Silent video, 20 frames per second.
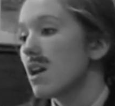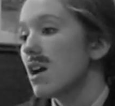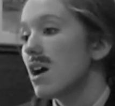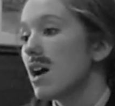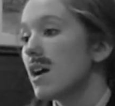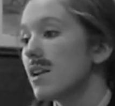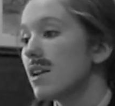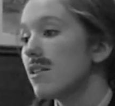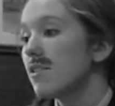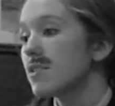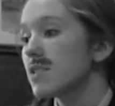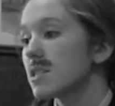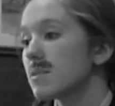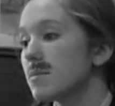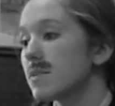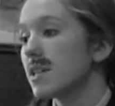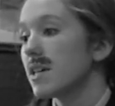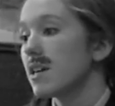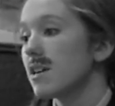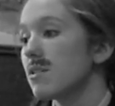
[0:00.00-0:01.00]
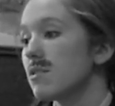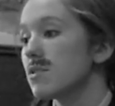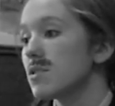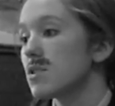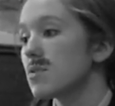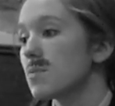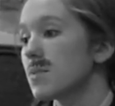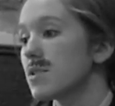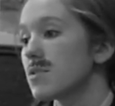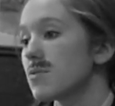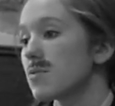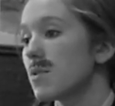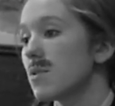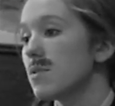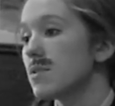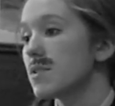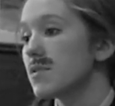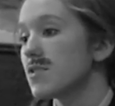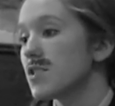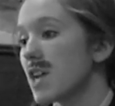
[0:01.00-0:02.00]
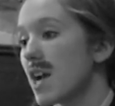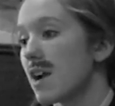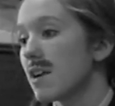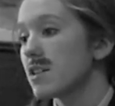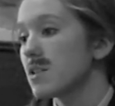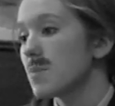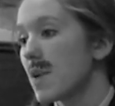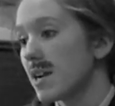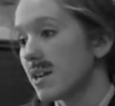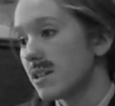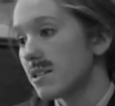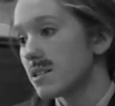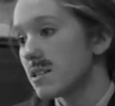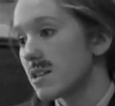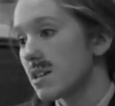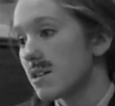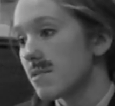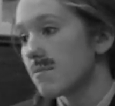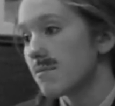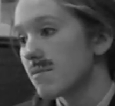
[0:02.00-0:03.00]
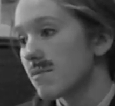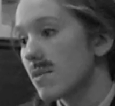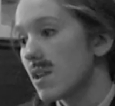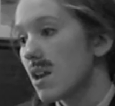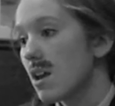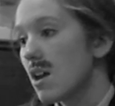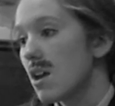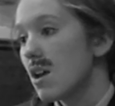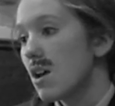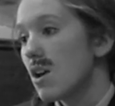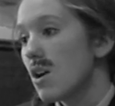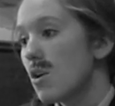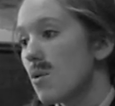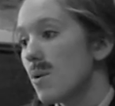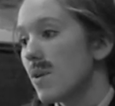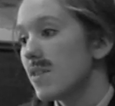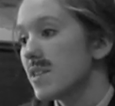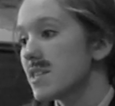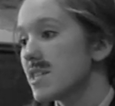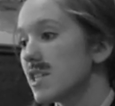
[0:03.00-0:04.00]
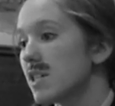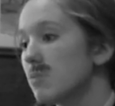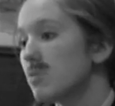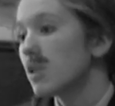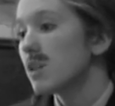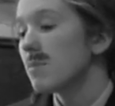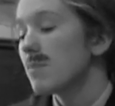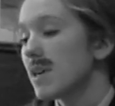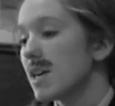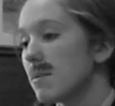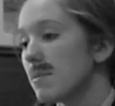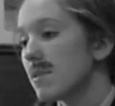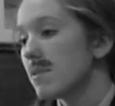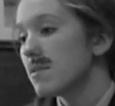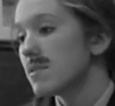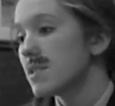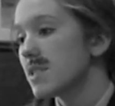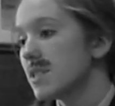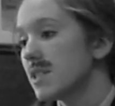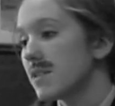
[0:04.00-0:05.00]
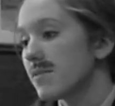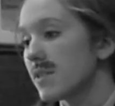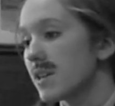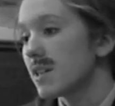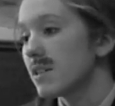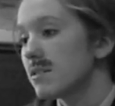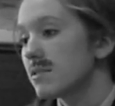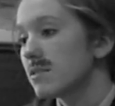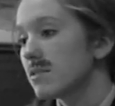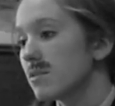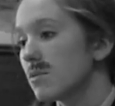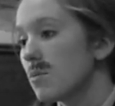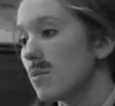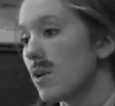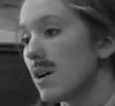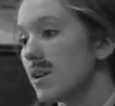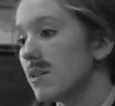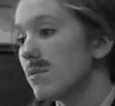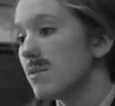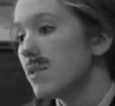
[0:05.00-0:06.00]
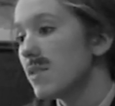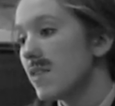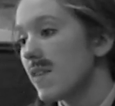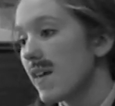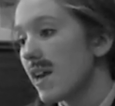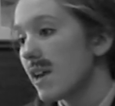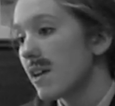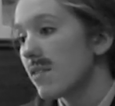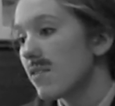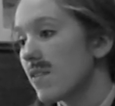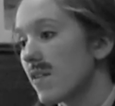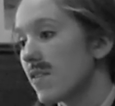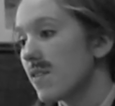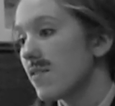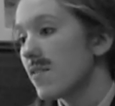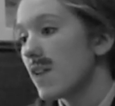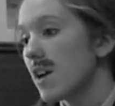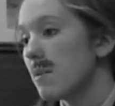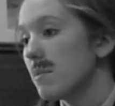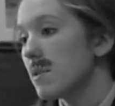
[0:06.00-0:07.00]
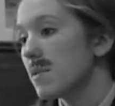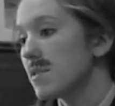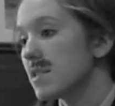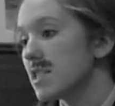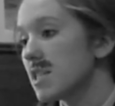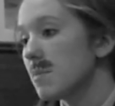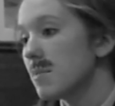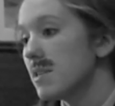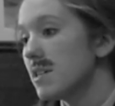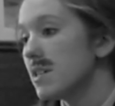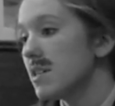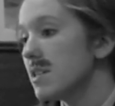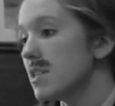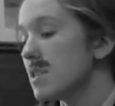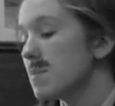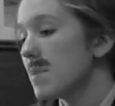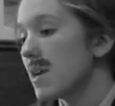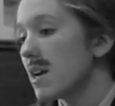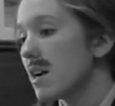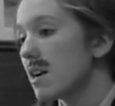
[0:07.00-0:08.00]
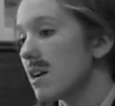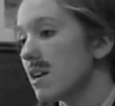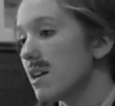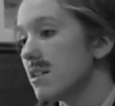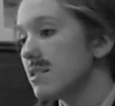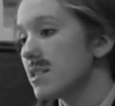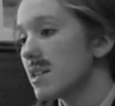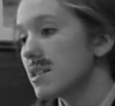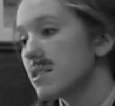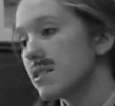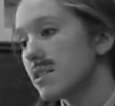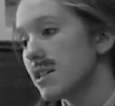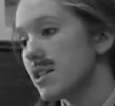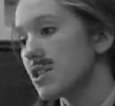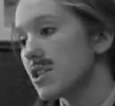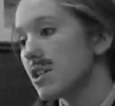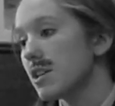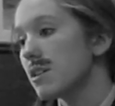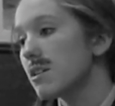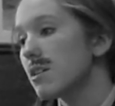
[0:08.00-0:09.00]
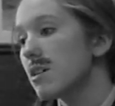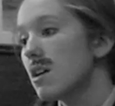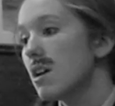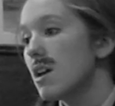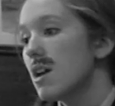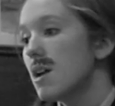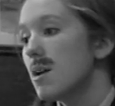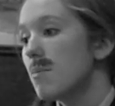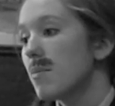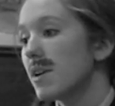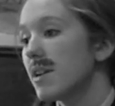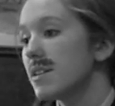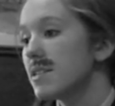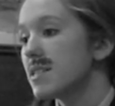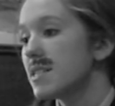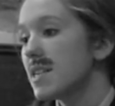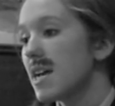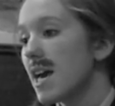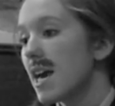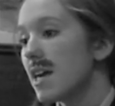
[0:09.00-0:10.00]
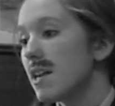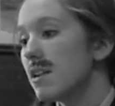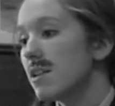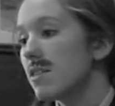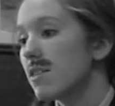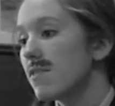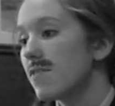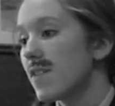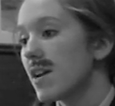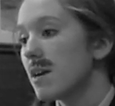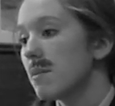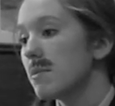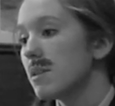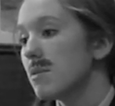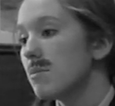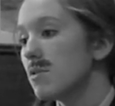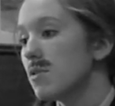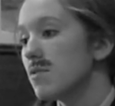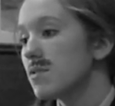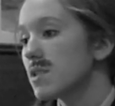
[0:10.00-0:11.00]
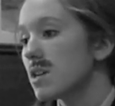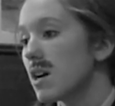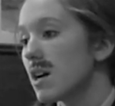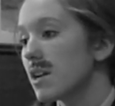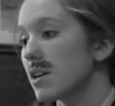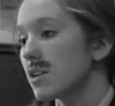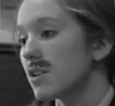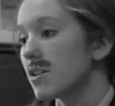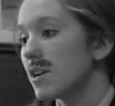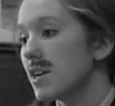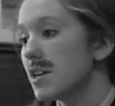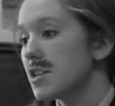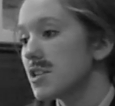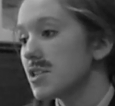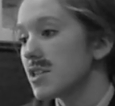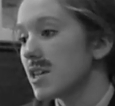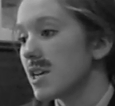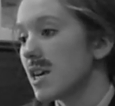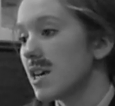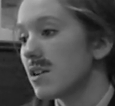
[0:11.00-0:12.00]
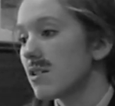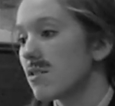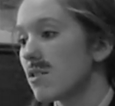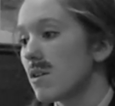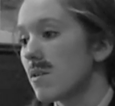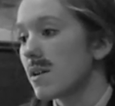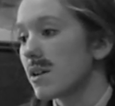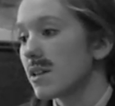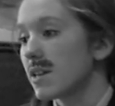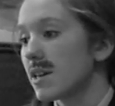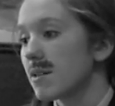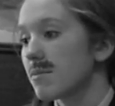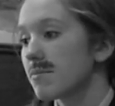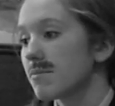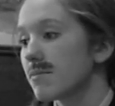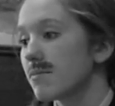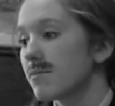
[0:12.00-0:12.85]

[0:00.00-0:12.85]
Another symbol I used was Rose of Sharon's pregnancy. When the stillborn baby was delivered, one would think that the family would slip into despair and desolation, but instead, the family moves on courageously and heroically.